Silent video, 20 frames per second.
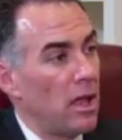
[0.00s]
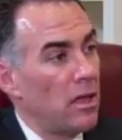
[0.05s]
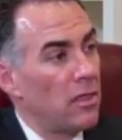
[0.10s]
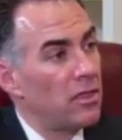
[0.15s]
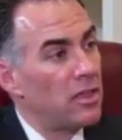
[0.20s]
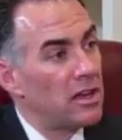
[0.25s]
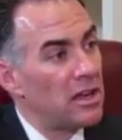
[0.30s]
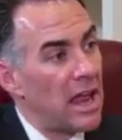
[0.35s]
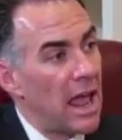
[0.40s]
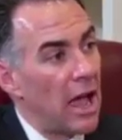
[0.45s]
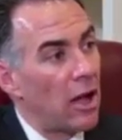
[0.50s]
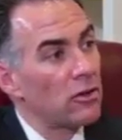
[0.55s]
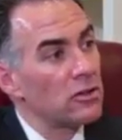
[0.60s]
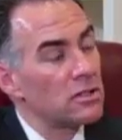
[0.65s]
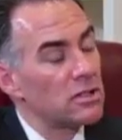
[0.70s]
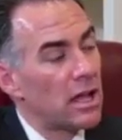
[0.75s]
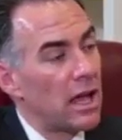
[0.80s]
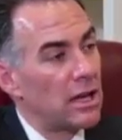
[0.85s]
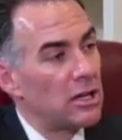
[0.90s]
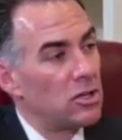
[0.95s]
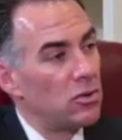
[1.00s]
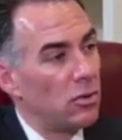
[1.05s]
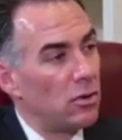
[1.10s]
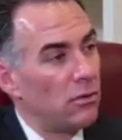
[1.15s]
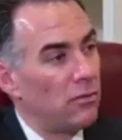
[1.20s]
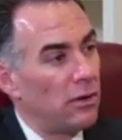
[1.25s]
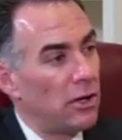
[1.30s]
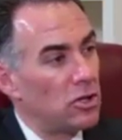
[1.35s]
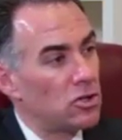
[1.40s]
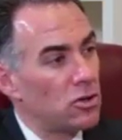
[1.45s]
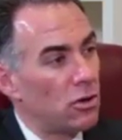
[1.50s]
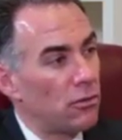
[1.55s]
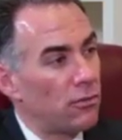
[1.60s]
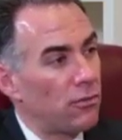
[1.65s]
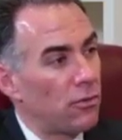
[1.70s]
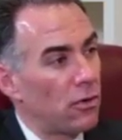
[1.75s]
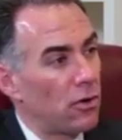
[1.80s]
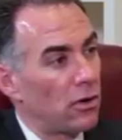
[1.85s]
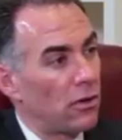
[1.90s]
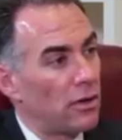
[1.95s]
The downside to in vitro
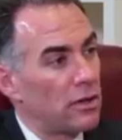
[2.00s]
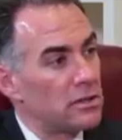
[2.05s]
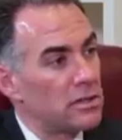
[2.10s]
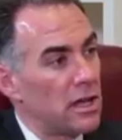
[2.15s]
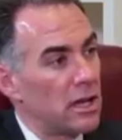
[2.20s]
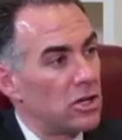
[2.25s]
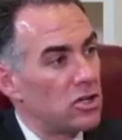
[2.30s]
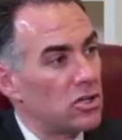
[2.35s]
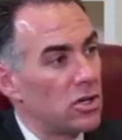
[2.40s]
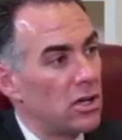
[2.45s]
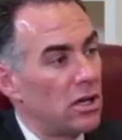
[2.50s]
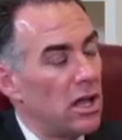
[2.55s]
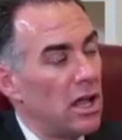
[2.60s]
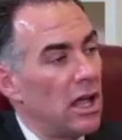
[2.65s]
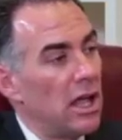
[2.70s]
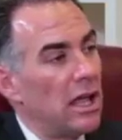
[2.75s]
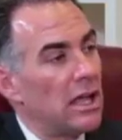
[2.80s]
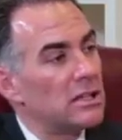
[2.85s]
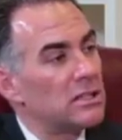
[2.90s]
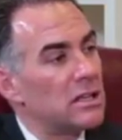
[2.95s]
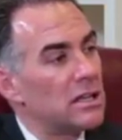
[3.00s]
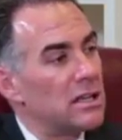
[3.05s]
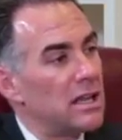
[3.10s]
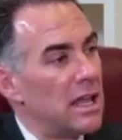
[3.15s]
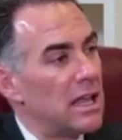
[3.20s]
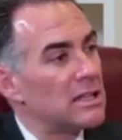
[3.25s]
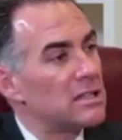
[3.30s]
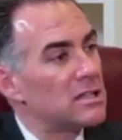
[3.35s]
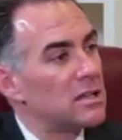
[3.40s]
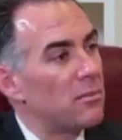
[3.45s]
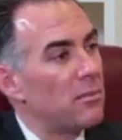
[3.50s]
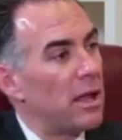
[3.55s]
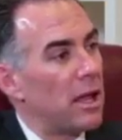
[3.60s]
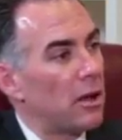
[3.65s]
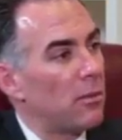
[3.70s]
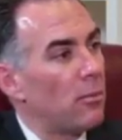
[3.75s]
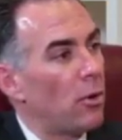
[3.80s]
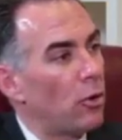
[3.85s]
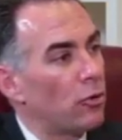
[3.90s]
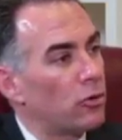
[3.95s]
fertilization is it tends to make
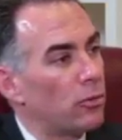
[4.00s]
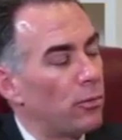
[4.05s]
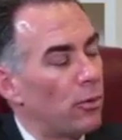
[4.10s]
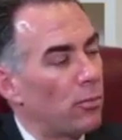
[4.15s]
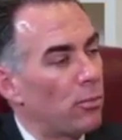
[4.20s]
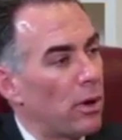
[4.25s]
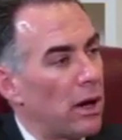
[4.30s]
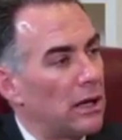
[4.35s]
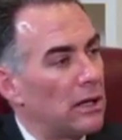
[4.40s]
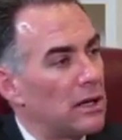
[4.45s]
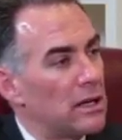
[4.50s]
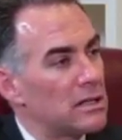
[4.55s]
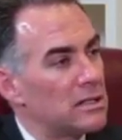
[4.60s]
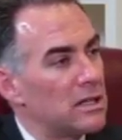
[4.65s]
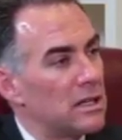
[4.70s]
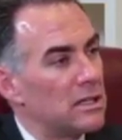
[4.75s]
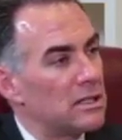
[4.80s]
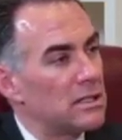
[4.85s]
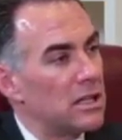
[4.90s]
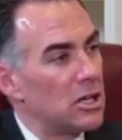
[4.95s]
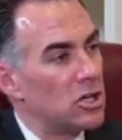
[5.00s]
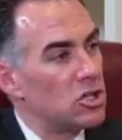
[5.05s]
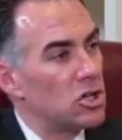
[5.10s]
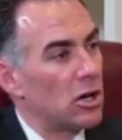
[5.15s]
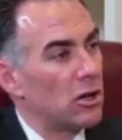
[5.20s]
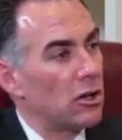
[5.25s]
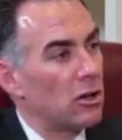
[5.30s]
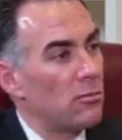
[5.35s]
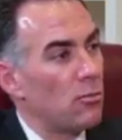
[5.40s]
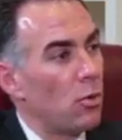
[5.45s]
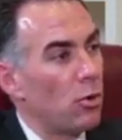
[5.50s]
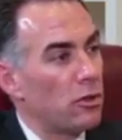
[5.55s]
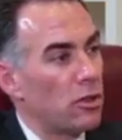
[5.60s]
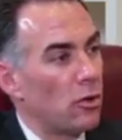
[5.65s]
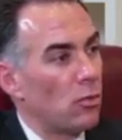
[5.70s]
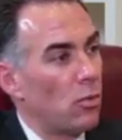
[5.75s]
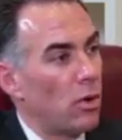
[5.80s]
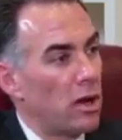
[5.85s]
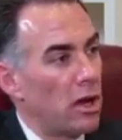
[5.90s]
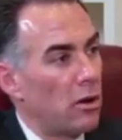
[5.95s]
multiple pregnancies, that generally more
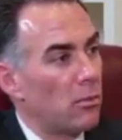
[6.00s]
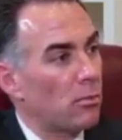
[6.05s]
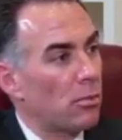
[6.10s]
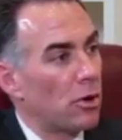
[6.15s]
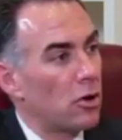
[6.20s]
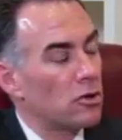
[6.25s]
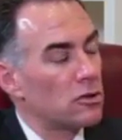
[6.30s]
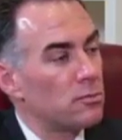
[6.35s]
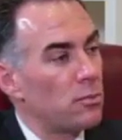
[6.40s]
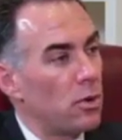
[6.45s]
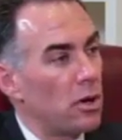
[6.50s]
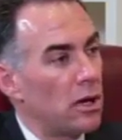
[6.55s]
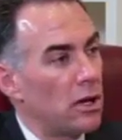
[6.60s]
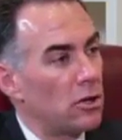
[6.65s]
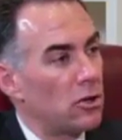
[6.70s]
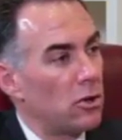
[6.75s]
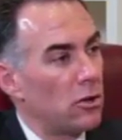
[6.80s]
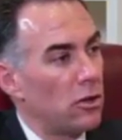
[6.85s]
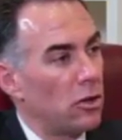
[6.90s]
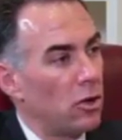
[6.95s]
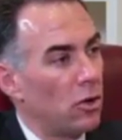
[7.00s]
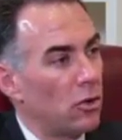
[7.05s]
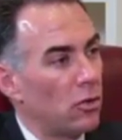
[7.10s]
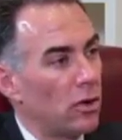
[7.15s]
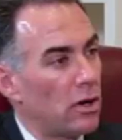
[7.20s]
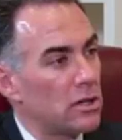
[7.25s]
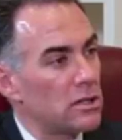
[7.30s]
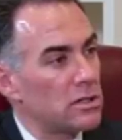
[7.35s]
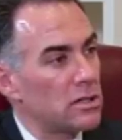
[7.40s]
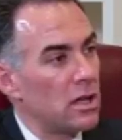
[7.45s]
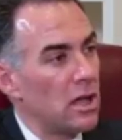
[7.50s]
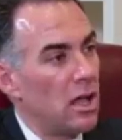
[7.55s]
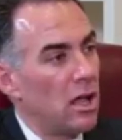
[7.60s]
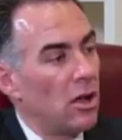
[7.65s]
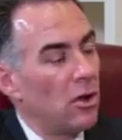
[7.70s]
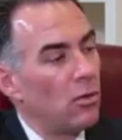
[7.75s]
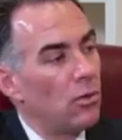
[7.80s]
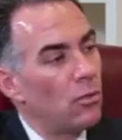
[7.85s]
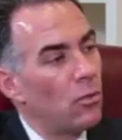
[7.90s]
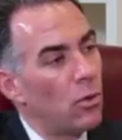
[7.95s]
than one embryo is put into the uterus.
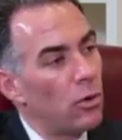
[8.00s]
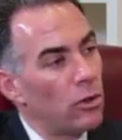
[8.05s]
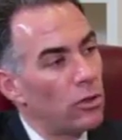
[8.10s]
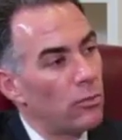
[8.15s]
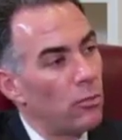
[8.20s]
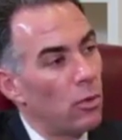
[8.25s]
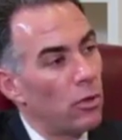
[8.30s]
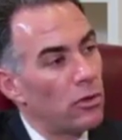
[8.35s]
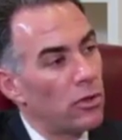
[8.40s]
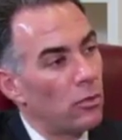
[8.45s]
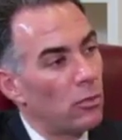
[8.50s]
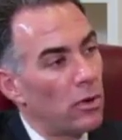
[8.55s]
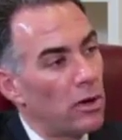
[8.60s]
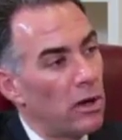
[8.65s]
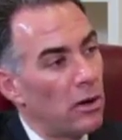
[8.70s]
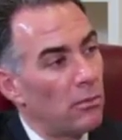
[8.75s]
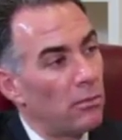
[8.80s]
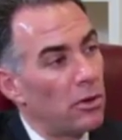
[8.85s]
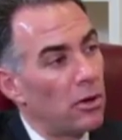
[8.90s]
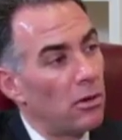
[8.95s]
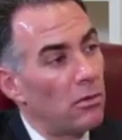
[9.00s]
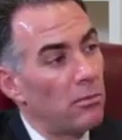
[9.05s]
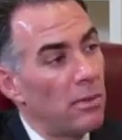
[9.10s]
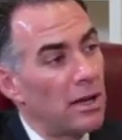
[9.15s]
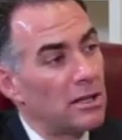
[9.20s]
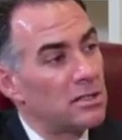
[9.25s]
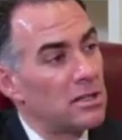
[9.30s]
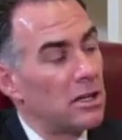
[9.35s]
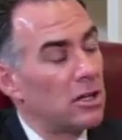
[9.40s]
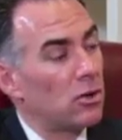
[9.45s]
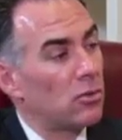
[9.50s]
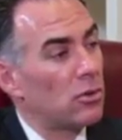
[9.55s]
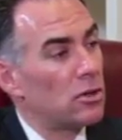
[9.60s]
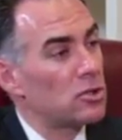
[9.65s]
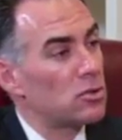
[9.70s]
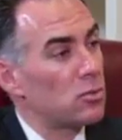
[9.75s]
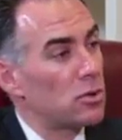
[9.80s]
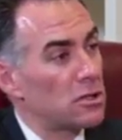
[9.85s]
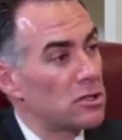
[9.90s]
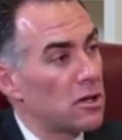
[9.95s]
More than one embryo makes an
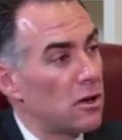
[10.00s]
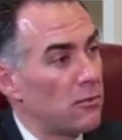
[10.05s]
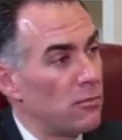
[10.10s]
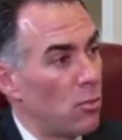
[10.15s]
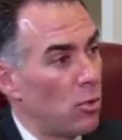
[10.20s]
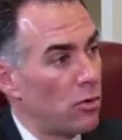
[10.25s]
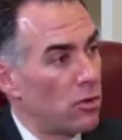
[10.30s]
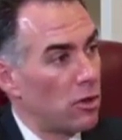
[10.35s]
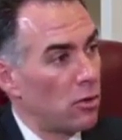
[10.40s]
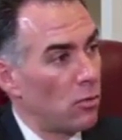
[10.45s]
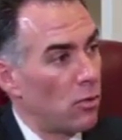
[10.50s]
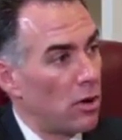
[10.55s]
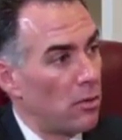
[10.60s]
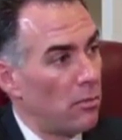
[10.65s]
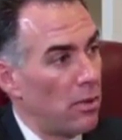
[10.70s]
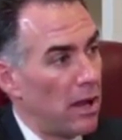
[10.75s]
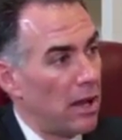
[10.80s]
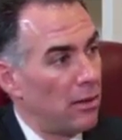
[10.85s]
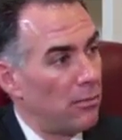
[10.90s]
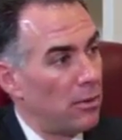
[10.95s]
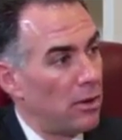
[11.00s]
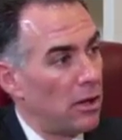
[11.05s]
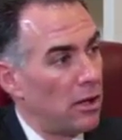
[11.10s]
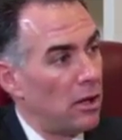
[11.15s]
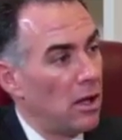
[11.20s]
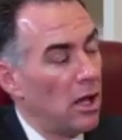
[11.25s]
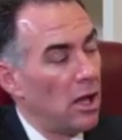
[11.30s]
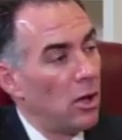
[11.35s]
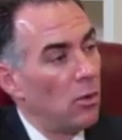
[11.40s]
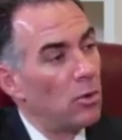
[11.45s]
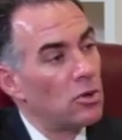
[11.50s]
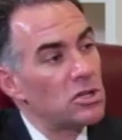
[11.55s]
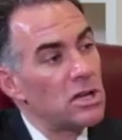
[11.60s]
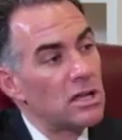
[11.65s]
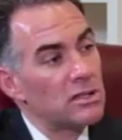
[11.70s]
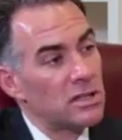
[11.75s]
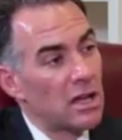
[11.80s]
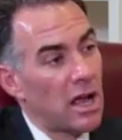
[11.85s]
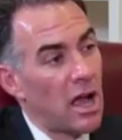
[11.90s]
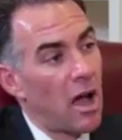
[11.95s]
increased risk of more than one baby, which
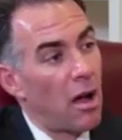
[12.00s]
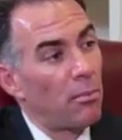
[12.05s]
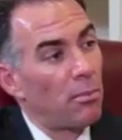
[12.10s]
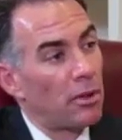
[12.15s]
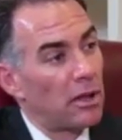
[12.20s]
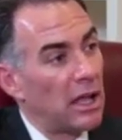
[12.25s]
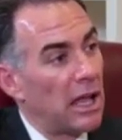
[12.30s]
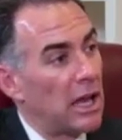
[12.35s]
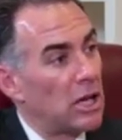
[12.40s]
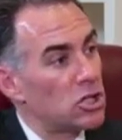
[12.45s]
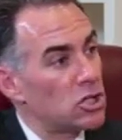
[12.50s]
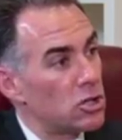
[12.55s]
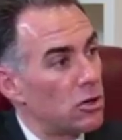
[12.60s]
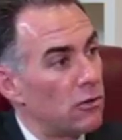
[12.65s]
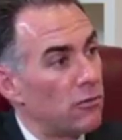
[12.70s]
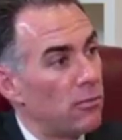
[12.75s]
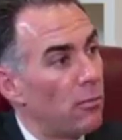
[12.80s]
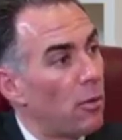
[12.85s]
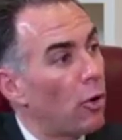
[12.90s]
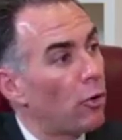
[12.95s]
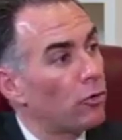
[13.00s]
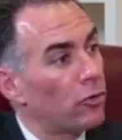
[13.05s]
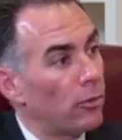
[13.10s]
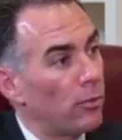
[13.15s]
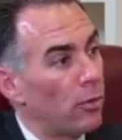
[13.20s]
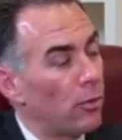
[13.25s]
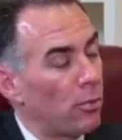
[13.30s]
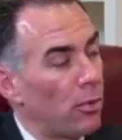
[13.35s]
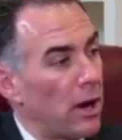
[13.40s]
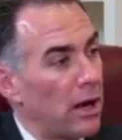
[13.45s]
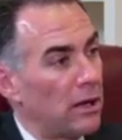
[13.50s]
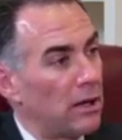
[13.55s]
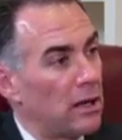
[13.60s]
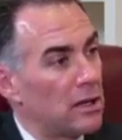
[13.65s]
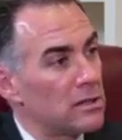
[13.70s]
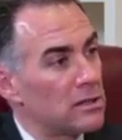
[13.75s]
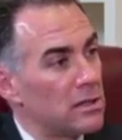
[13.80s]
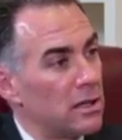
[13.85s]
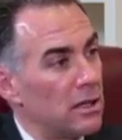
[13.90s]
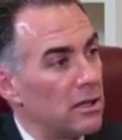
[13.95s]
has a complication of multiple
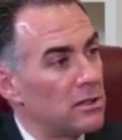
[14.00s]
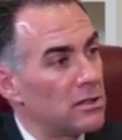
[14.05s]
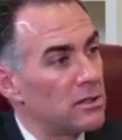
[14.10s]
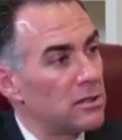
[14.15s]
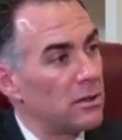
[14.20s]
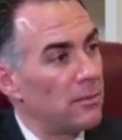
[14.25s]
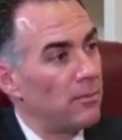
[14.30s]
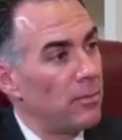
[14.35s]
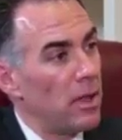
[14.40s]
pregnancies.